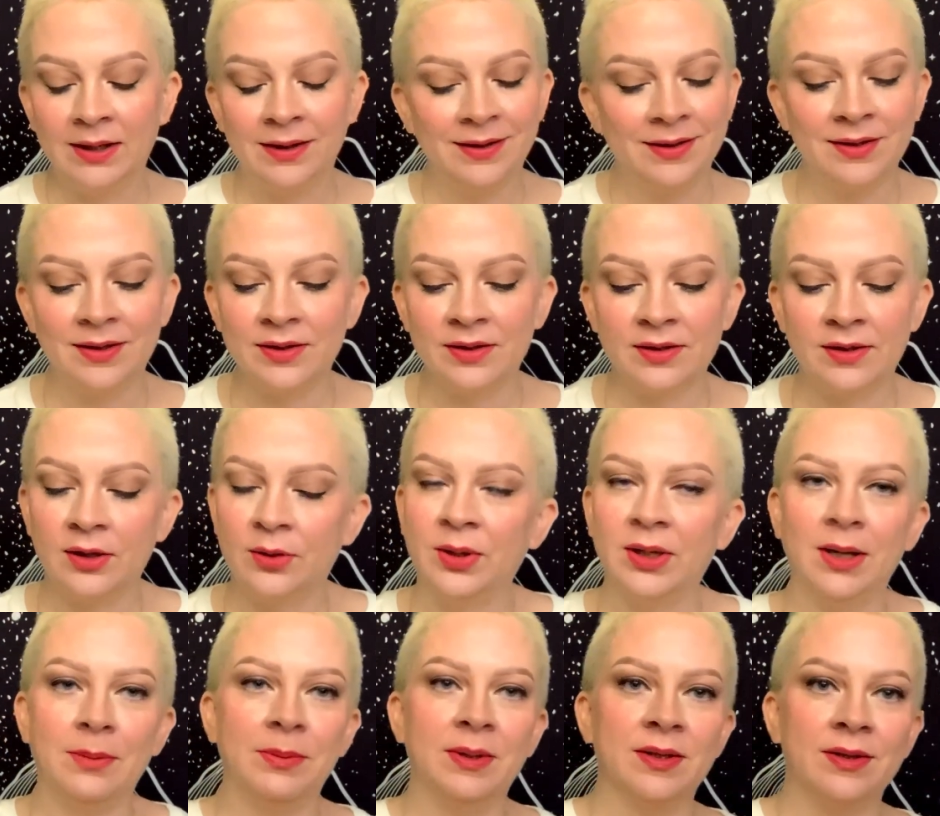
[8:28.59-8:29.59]
Because it's
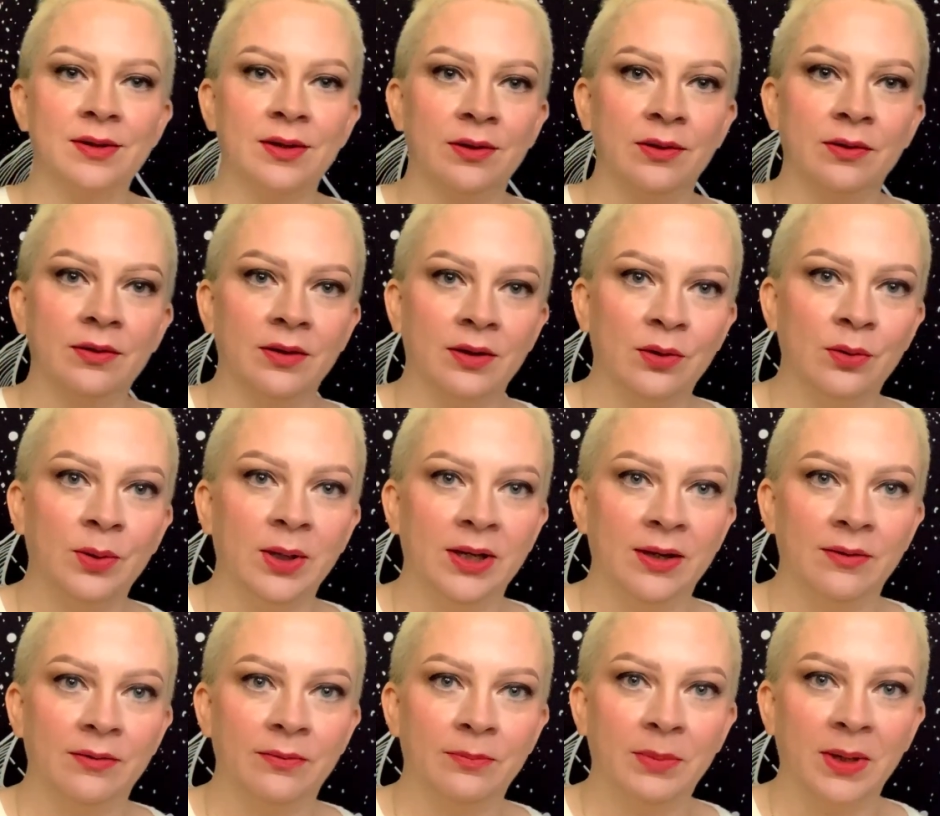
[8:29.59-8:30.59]
showing up as the Queen
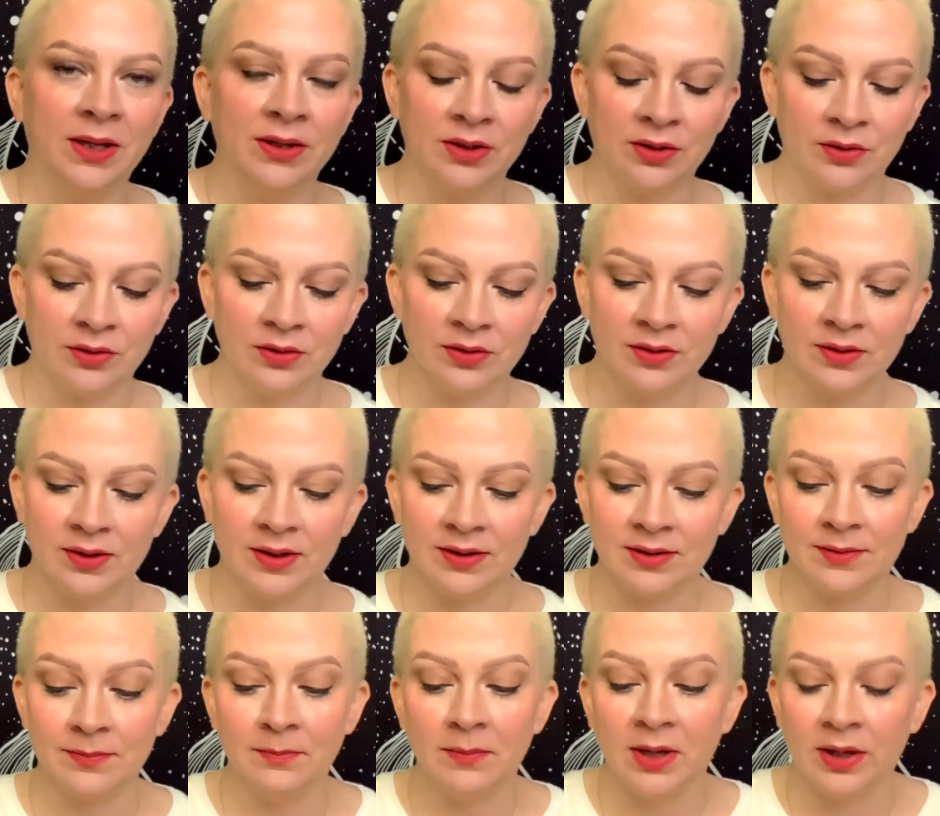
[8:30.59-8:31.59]
of Pentacles,
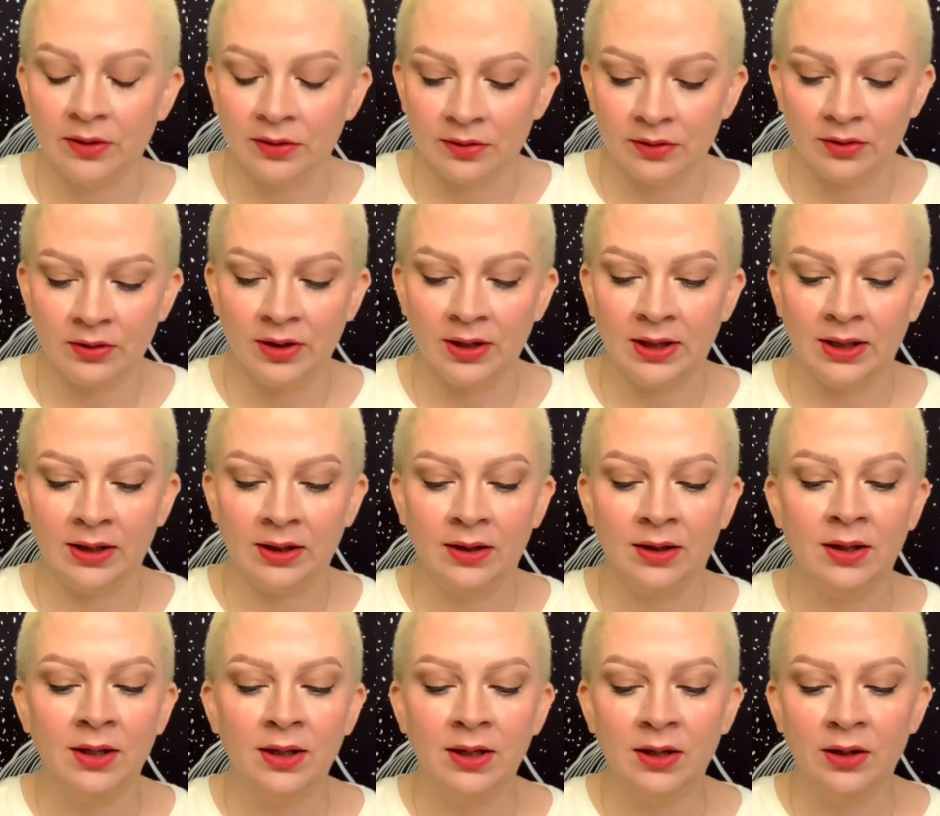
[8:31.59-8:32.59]
this mothering,
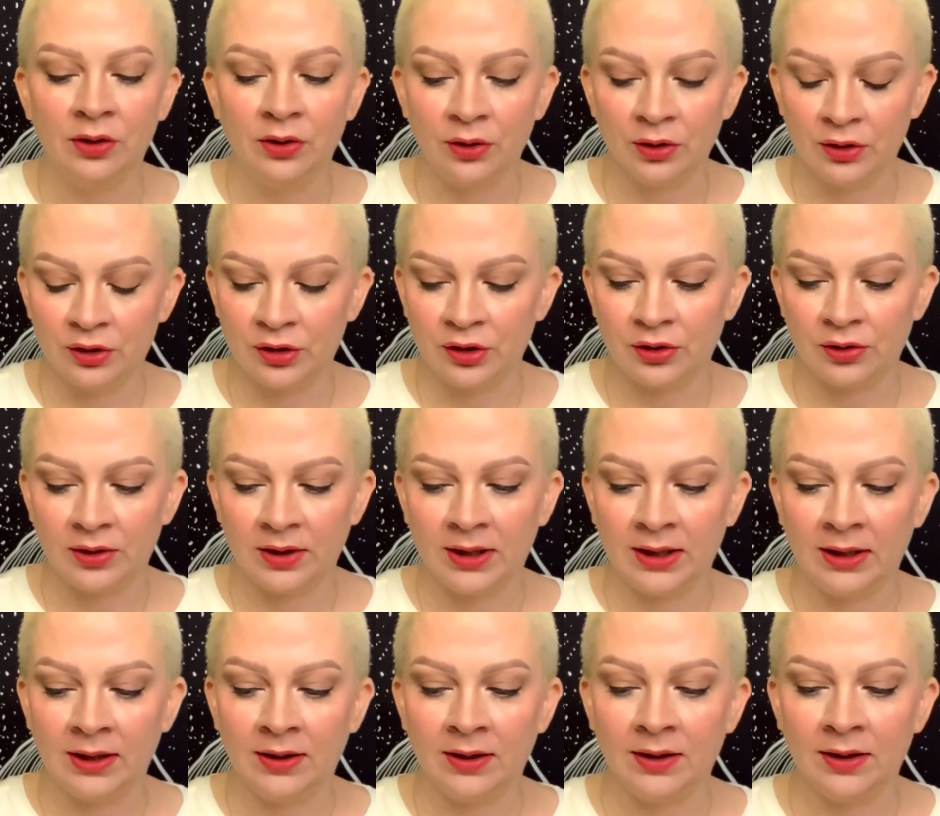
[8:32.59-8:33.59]

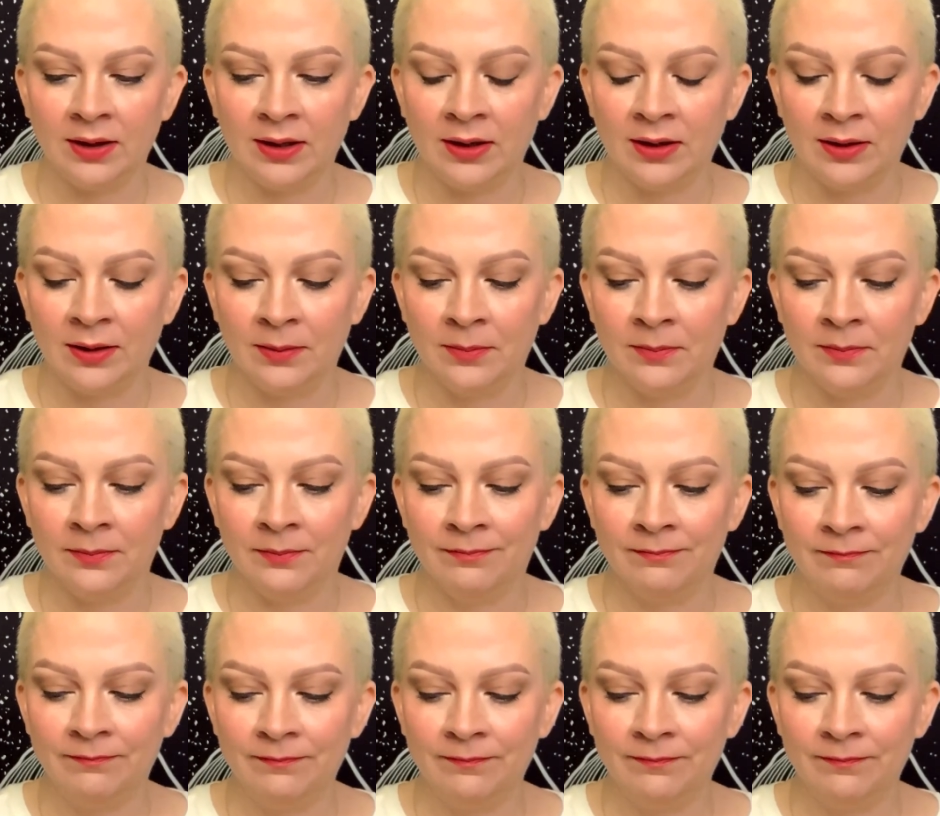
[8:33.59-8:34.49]
nurturing, kind